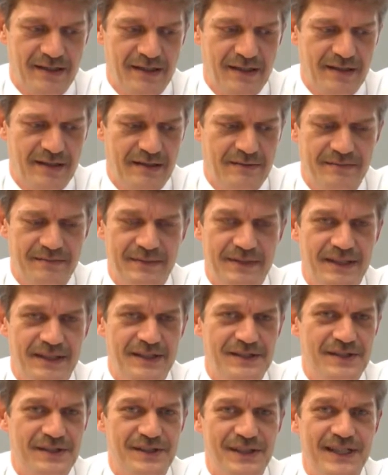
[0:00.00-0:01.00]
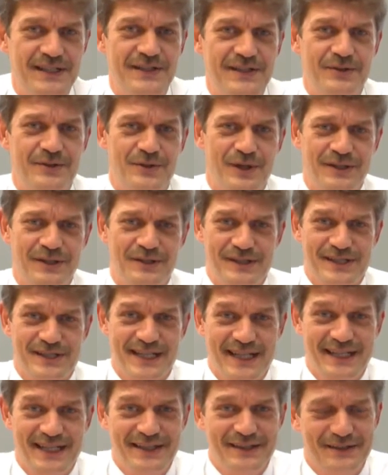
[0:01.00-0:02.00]
Um, this is easy to
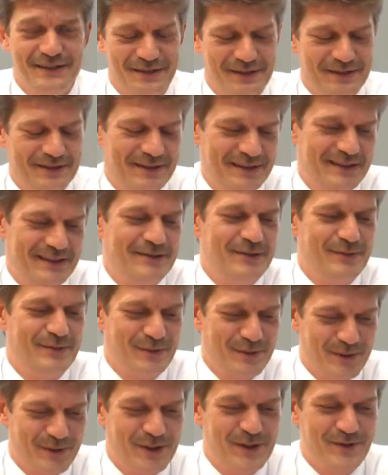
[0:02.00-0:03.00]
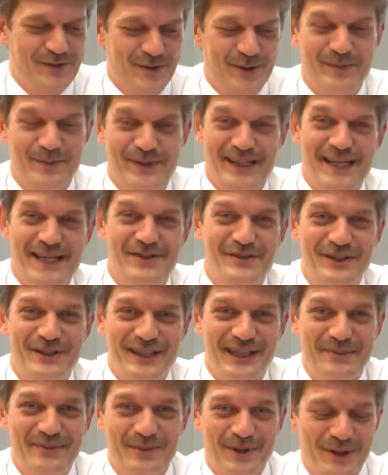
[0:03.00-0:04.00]
understand, of course, from an
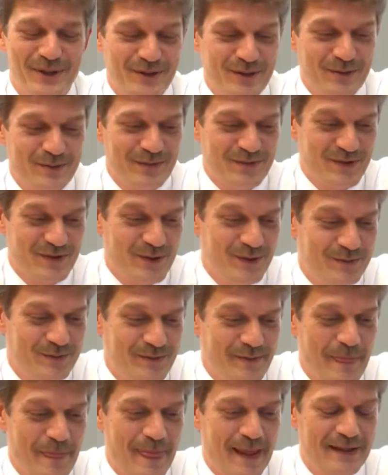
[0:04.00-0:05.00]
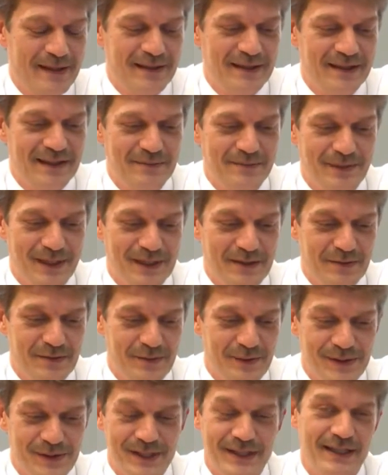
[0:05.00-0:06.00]
engineering point of view, but
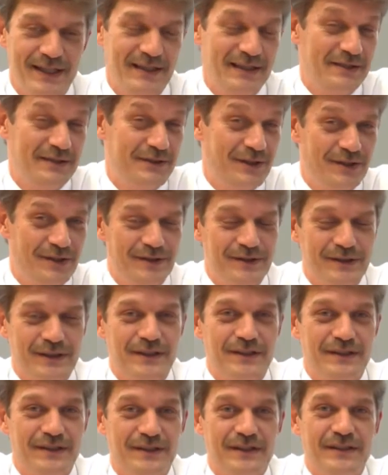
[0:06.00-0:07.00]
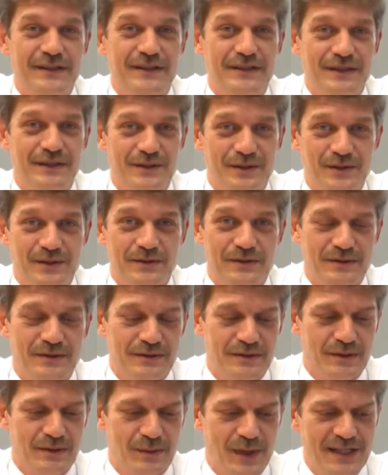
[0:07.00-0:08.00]
physically wrong.
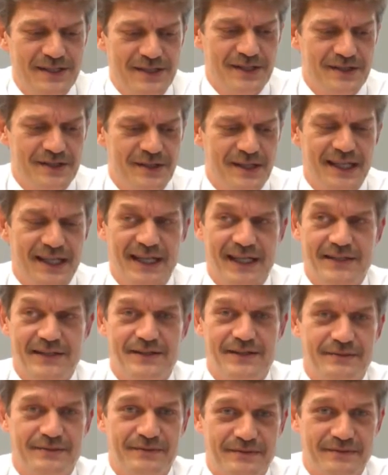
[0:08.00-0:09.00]
Why is this the case?